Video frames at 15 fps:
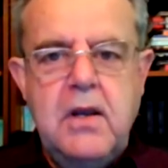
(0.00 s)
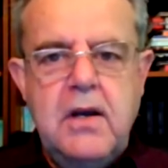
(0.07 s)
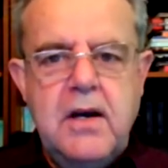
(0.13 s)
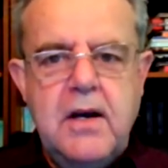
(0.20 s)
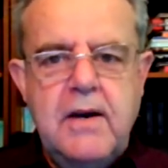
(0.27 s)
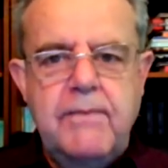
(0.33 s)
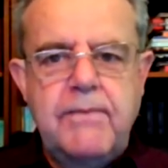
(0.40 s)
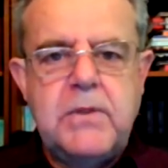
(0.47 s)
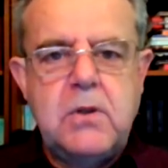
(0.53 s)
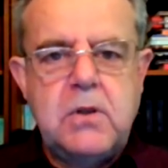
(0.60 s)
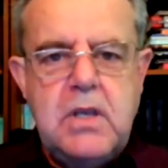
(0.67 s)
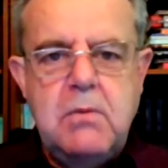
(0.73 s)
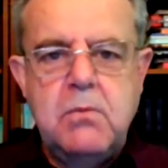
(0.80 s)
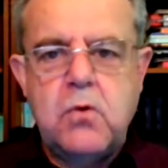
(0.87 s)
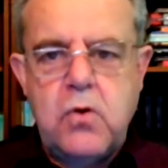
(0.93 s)
To
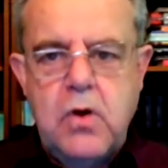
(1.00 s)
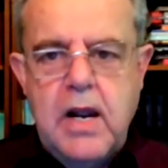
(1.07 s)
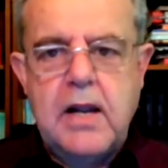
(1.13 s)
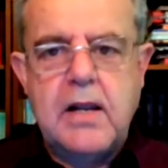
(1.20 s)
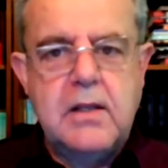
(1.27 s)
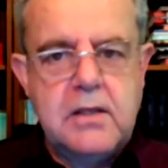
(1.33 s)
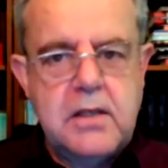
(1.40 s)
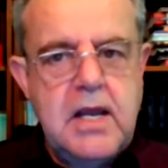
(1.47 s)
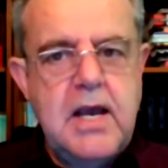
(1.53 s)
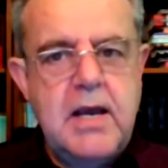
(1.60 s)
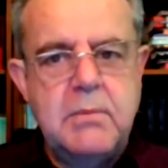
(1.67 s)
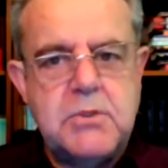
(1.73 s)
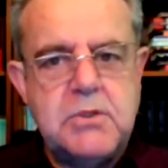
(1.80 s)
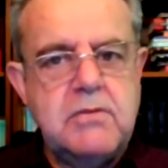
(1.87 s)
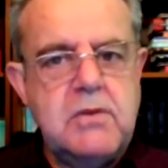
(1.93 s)
keep track and
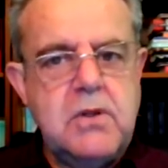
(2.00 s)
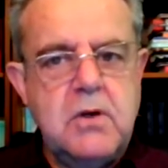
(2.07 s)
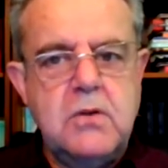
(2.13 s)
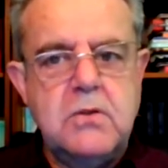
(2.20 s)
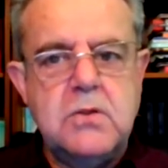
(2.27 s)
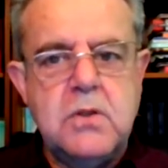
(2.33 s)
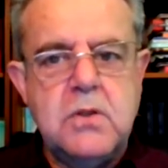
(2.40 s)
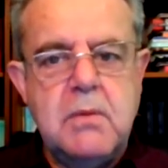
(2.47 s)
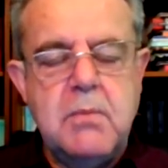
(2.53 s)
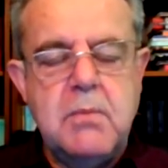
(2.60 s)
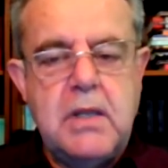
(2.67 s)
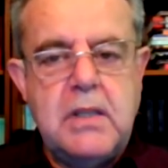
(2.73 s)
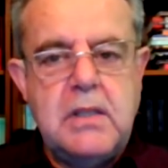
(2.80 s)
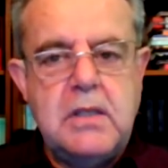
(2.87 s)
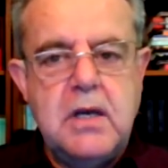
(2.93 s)
tabs of those, so that
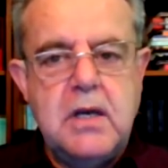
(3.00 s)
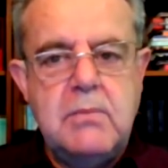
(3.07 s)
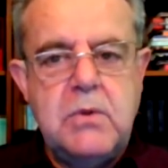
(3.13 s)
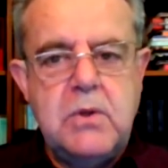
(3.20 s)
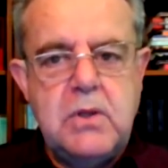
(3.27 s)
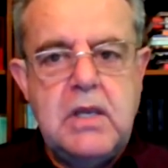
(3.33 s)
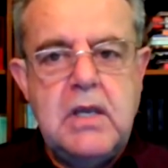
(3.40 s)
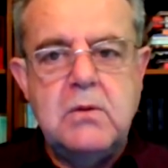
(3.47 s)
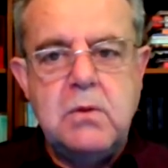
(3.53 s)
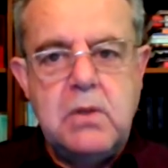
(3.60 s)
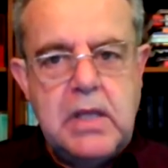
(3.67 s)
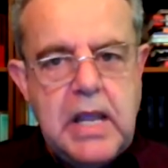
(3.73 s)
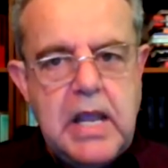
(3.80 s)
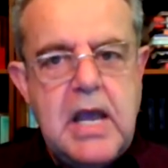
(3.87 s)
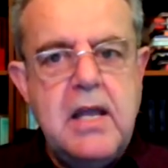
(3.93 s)
by the time you get to
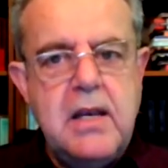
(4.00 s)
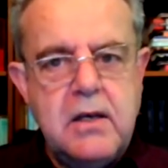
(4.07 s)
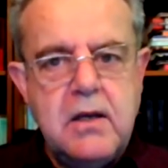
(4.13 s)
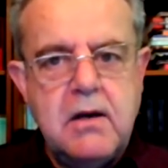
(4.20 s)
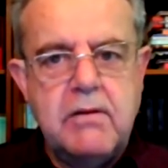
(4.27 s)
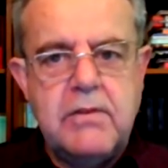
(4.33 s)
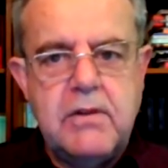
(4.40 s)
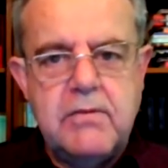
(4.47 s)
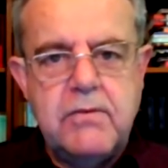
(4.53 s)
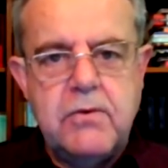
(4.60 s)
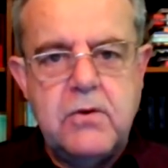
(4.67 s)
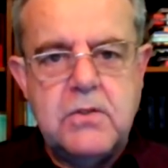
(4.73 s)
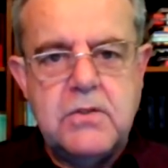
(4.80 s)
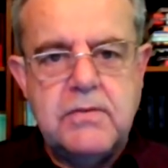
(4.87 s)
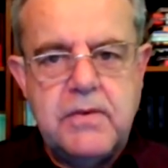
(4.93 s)
the end of the
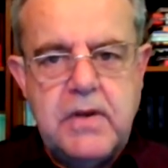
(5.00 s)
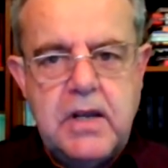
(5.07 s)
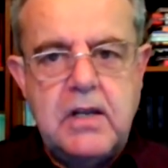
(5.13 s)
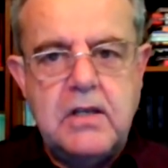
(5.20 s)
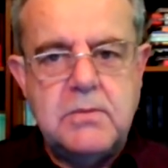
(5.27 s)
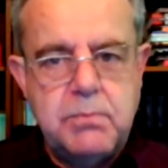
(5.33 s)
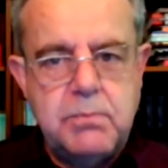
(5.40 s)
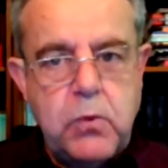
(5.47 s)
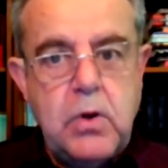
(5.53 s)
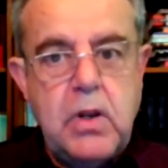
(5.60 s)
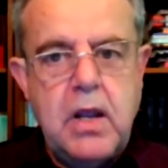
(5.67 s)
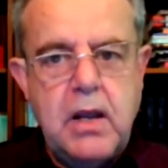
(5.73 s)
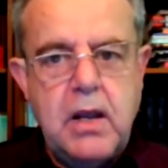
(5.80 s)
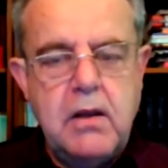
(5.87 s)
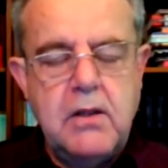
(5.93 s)
first phase,
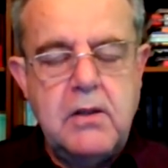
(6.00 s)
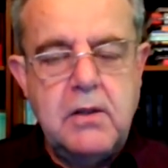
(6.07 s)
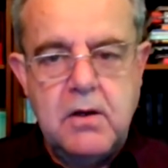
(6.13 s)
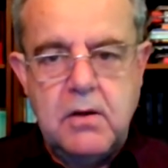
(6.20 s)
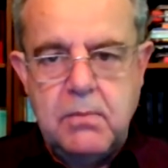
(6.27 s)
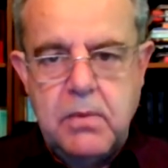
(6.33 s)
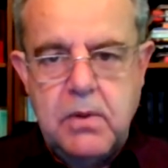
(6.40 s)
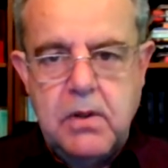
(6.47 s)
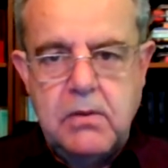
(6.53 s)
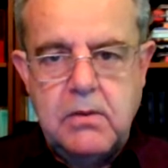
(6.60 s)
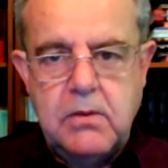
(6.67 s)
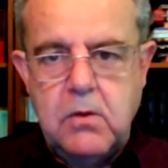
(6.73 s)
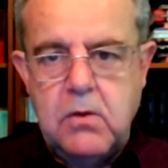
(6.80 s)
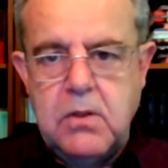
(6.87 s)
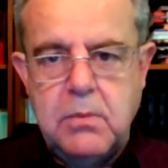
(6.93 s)

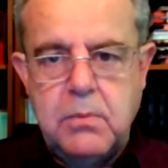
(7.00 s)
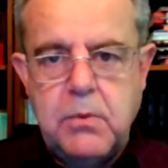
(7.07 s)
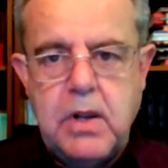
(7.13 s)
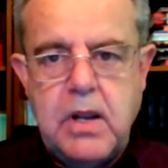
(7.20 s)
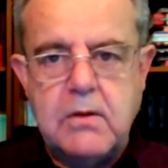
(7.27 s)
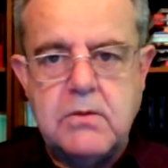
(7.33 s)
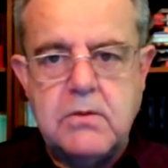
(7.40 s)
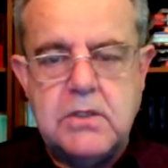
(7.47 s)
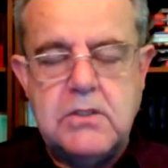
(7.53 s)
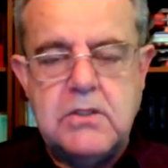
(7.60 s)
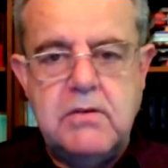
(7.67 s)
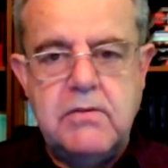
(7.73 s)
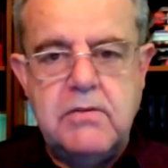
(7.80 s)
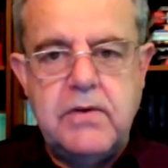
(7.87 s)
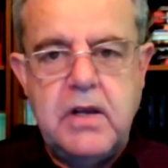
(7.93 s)
during the
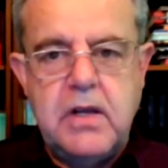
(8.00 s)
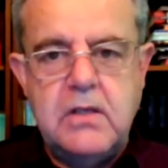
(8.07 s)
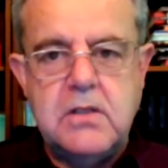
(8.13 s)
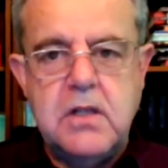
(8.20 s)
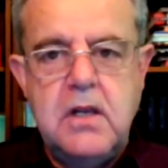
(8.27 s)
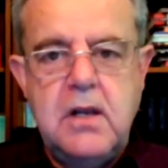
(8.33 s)
pre-acquisition phase,